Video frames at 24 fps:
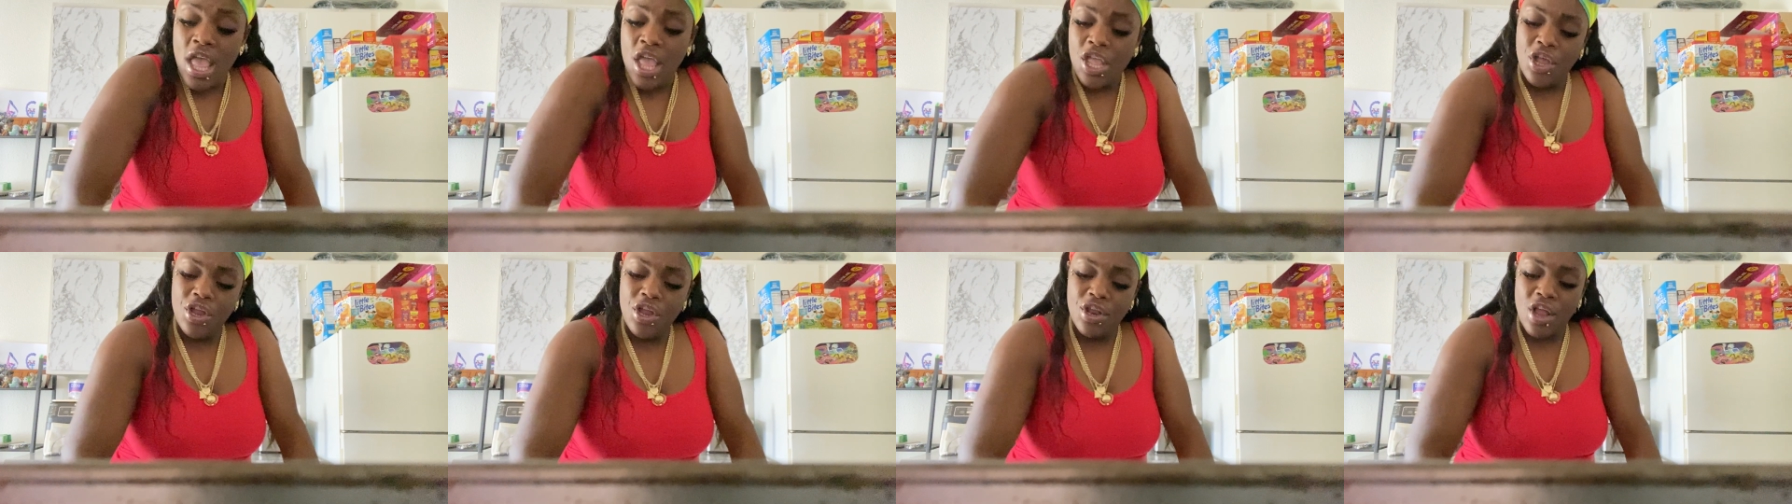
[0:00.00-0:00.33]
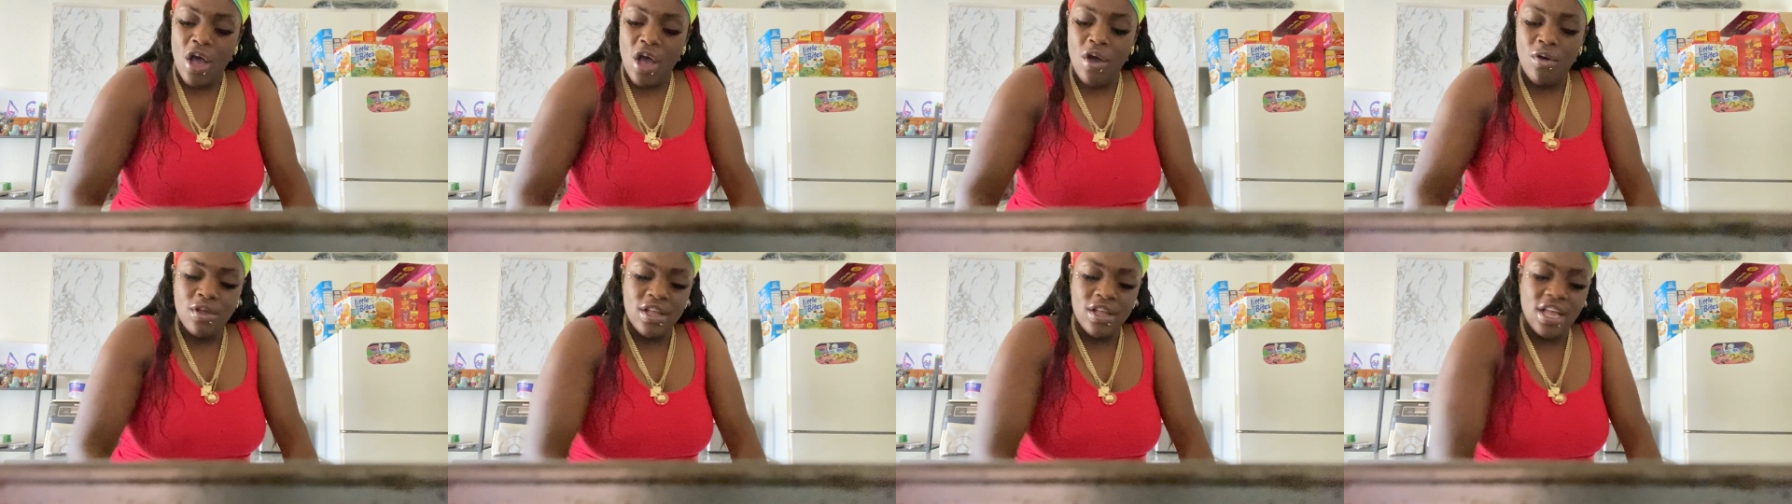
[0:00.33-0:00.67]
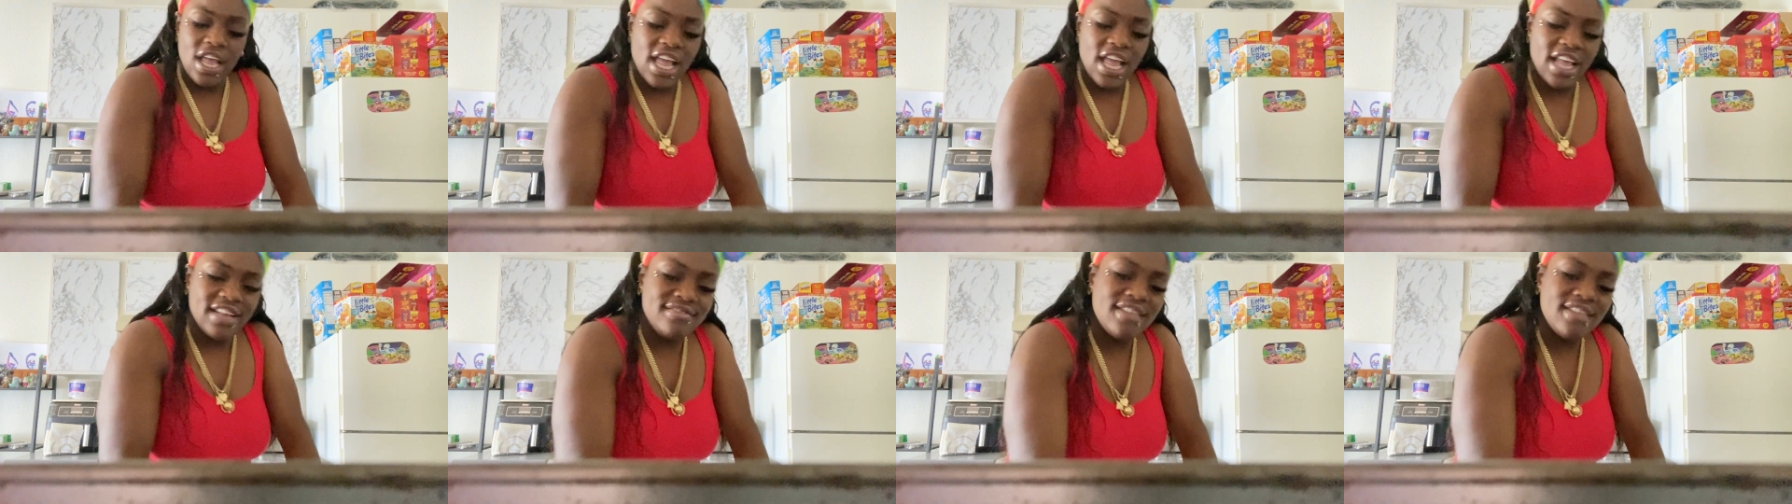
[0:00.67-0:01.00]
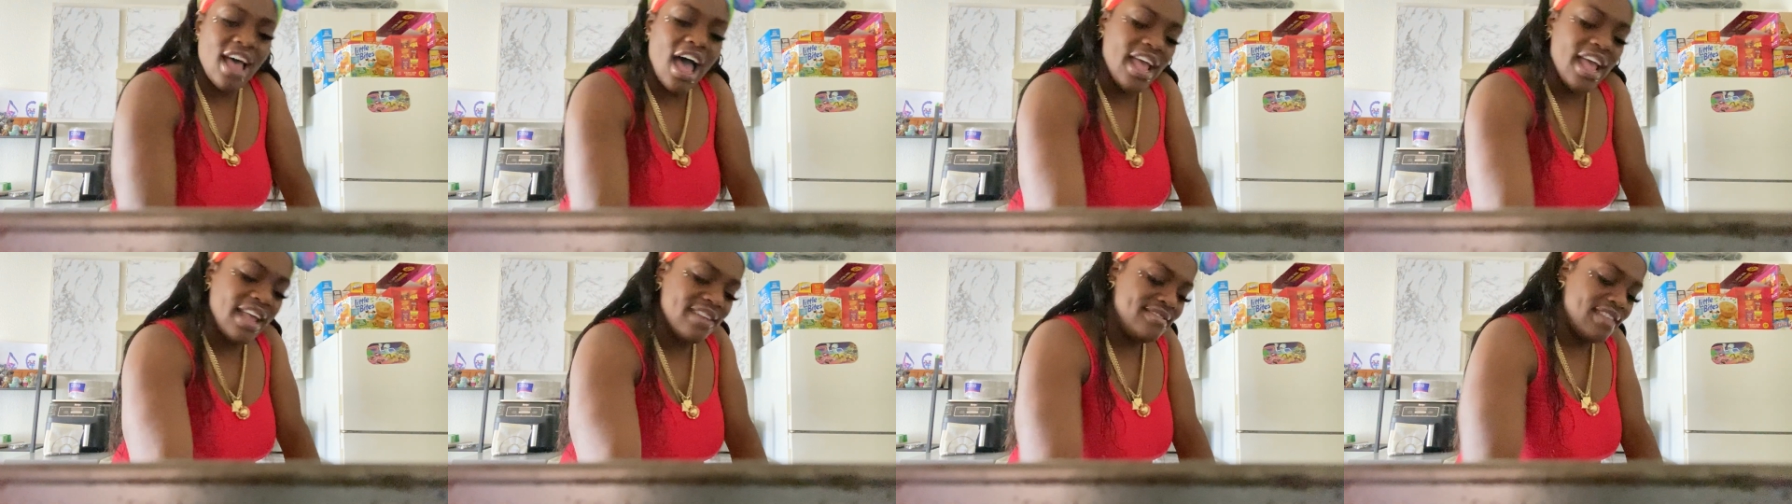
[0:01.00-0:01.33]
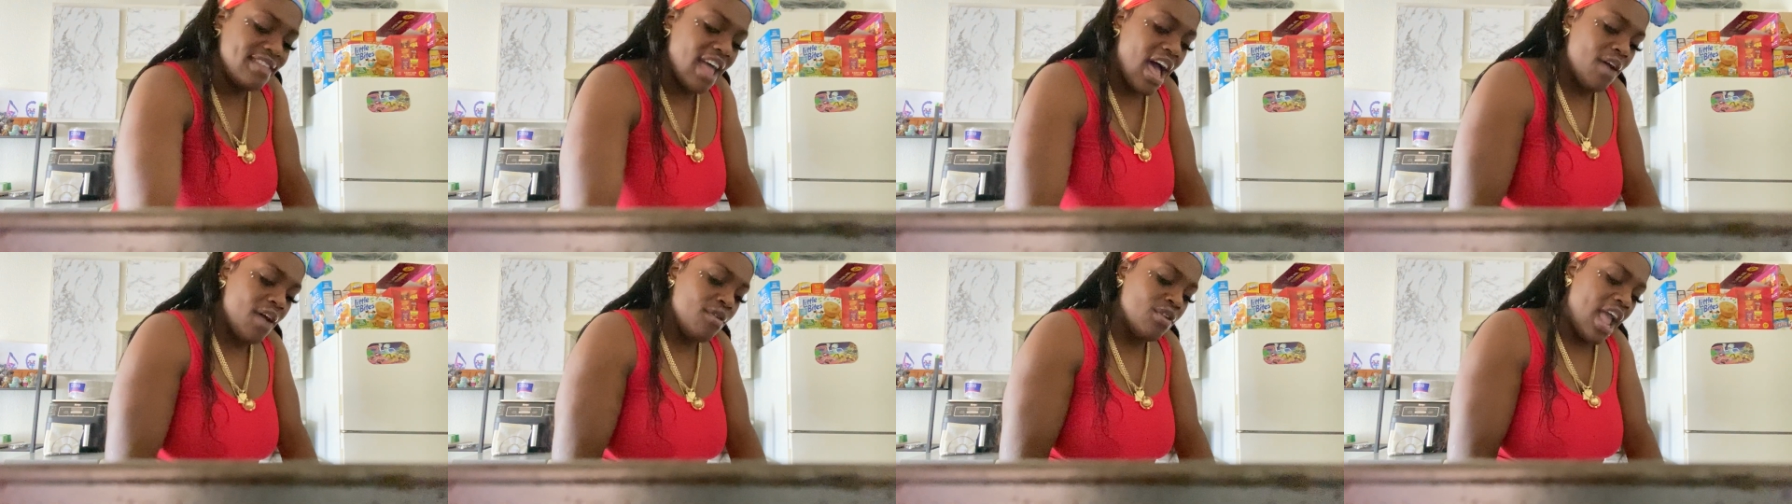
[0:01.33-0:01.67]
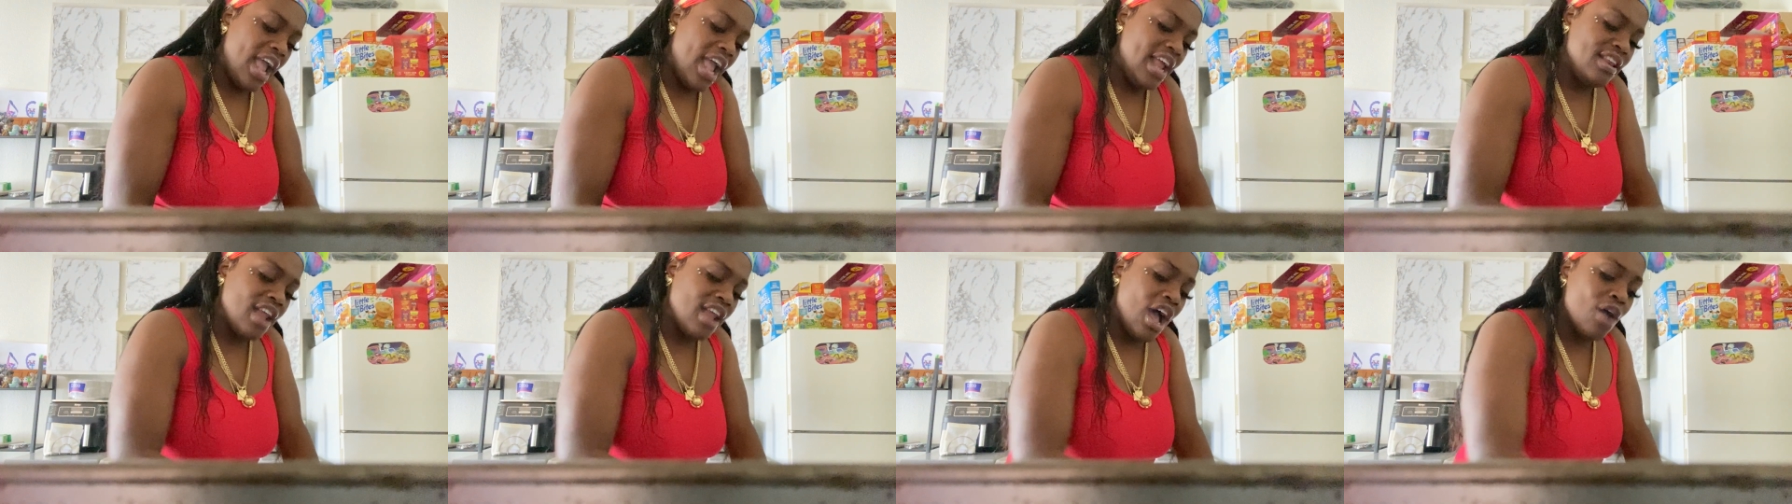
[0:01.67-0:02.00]
You know, it's not, it's not,
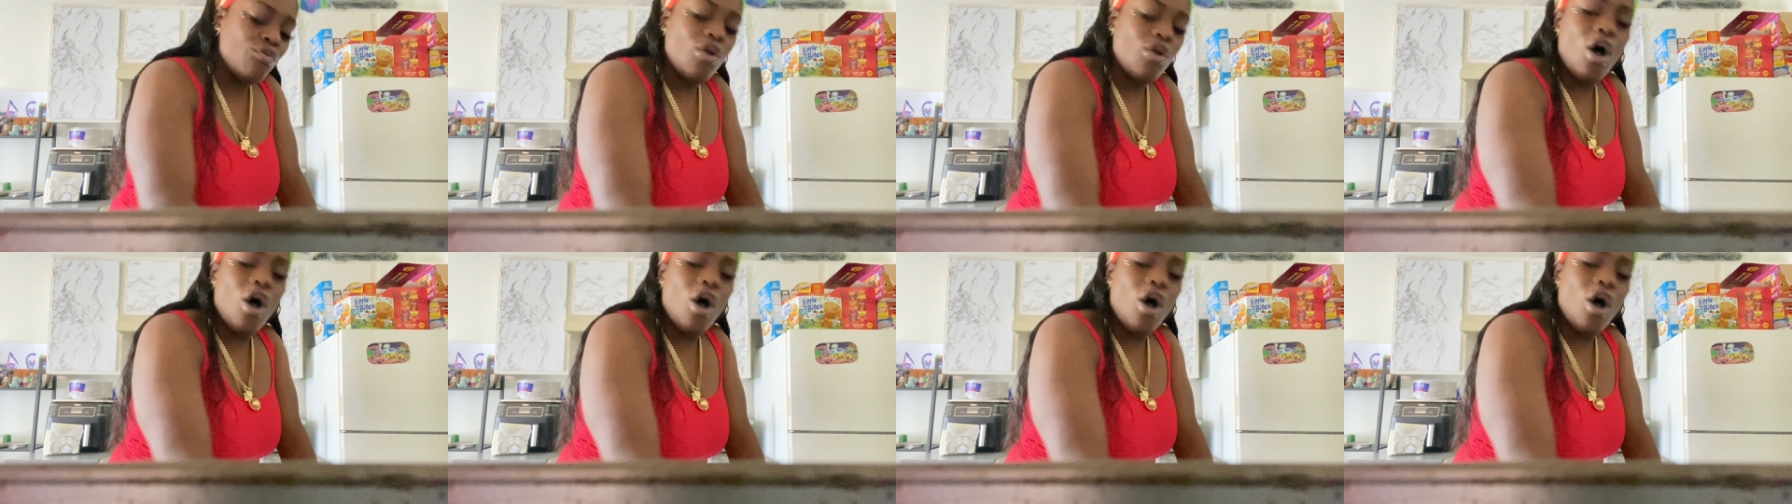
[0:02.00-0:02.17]
ain't nothing